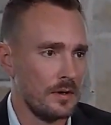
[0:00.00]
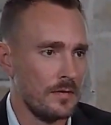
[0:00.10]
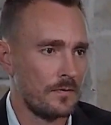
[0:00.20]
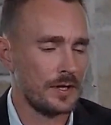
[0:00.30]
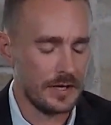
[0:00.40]

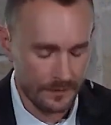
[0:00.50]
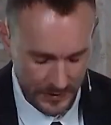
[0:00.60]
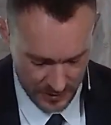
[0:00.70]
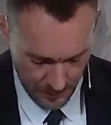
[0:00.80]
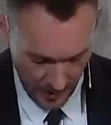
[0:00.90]

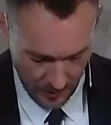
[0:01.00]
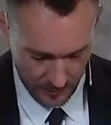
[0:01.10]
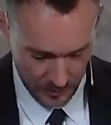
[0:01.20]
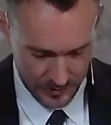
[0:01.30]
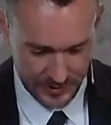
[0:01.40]
Forgiveness
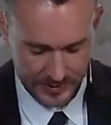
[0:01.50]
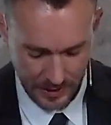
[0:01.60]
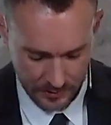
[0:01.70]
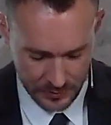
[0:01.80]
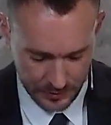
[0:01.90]
parables to
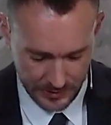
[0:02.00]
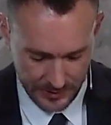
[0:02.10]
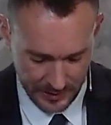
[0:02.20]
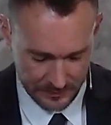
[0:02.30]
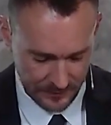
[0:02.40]
tell us what the
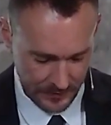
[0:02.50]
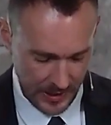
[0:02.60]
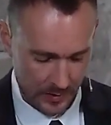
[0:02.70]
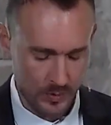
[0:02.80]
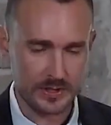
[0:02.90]
kingdom of
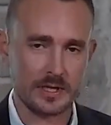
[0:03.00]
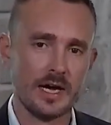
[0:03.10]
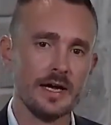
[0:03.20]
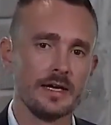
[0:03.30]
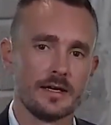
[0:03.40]
God was
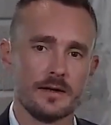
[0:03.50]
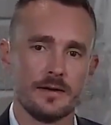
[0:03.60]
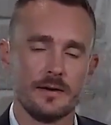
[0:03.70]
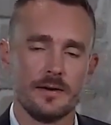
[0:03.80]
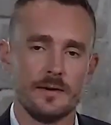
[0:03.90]
like.
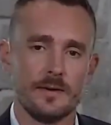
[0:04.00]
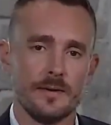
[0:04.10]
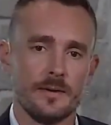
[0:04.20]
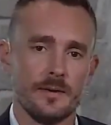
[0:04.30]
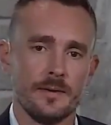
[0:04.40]

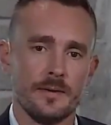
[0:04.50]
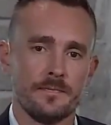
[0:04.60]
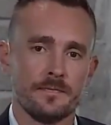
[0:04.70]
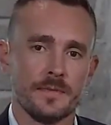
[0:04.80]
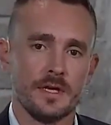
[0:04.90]

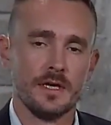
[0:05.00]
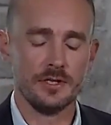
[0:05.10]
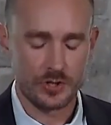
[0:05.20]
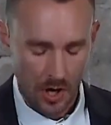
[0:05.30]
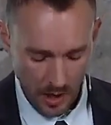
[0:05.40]
And he
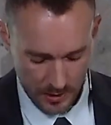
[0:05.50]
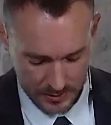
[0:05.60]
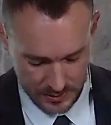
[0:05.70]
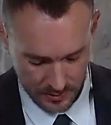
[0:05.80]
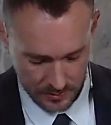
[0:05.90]
taught
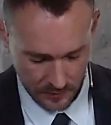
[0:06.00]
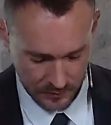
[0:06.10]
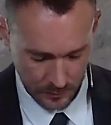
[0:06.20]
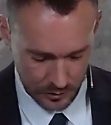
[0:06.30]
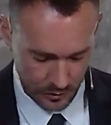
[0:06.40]
us
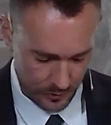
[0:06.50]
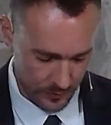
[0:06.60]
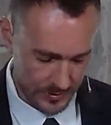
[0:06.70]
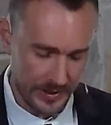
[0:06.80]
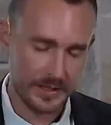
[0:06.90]
uncomfortable
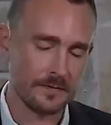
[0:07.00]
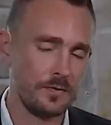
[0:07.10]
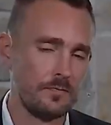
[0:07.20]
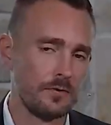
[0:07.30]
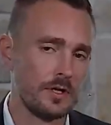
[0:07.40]
truths like, if
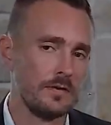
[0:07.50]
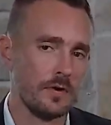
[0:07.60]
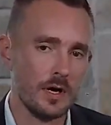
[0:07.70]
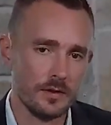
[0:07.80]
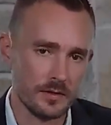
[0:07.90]
you forgive
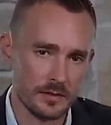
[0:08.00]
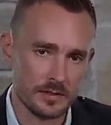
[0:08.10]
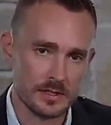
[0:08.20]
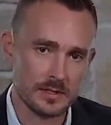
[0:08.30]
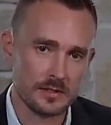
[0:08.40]

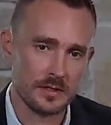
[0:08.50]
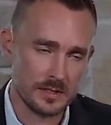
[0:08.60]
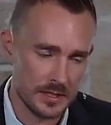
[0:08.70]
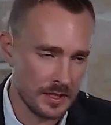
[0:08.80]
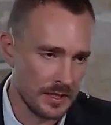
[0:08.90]
others their
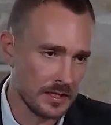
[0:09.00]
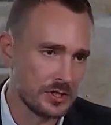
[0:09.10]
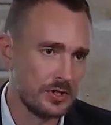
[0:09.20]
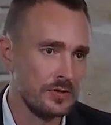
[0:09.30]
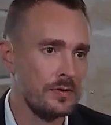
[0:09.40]
sin
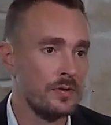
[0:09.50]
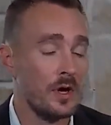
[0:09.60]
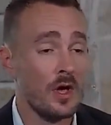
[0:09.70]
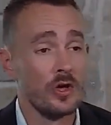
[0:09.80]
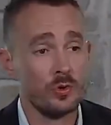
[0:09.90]
against you,
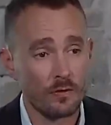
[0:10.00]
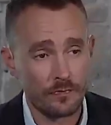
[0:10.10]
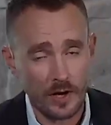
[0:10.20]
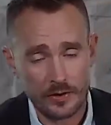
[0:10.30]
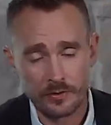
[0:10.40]
your
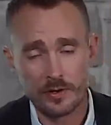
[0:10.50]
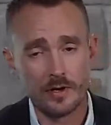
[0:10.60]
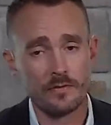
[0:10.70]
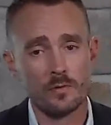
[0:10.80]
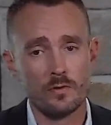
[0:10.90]
Father in
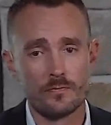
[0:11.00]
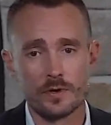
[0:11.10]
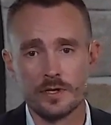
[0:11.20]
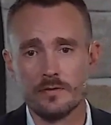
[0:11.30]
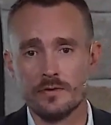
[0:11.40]
heaven will
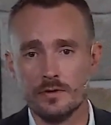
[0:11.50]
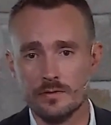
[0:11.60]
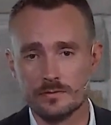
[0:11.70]
forgive you.